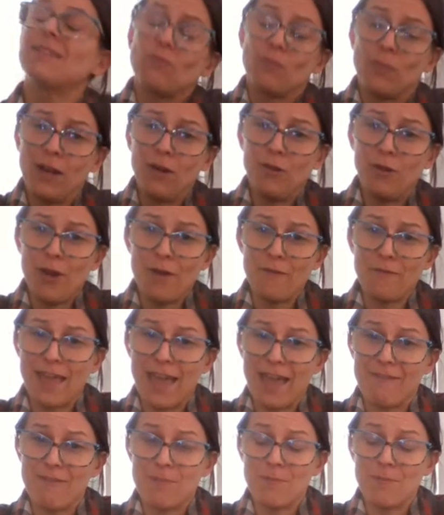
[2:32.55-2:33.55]
We don't know if
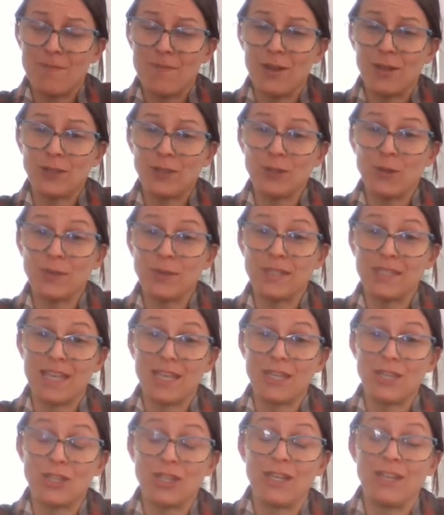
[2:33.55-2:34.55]
they have an
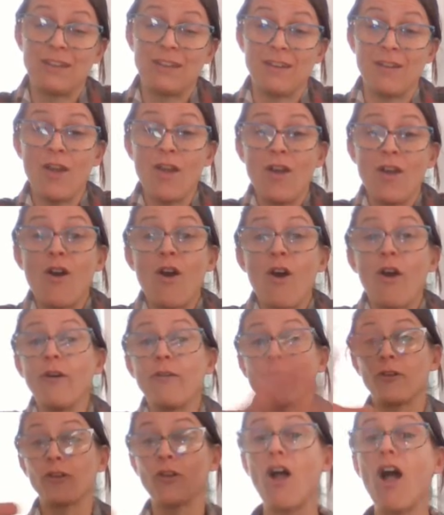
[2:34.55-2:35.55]
association
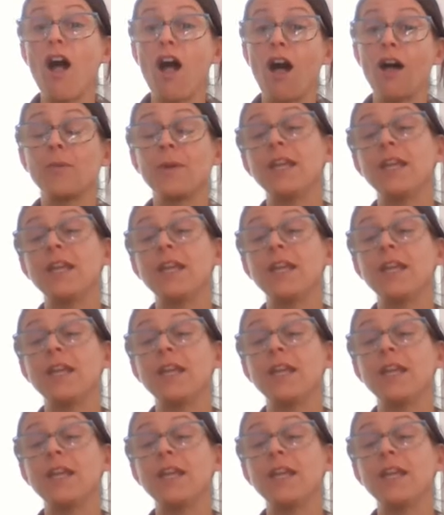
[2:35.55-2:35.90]
overall.